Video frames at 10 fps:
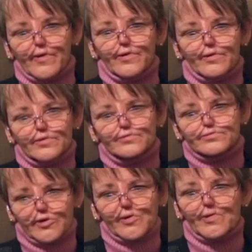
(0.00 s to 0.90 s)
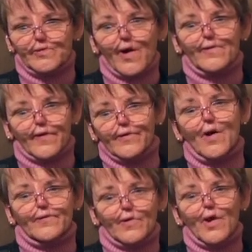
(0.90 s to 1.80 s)
would do away with an
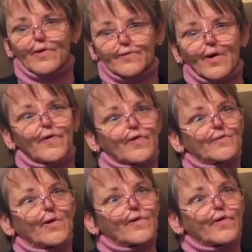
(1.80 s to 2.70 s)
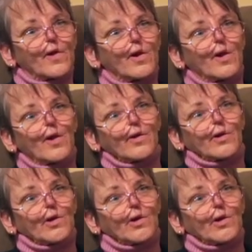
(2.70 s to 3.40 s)
awful lot of customers, you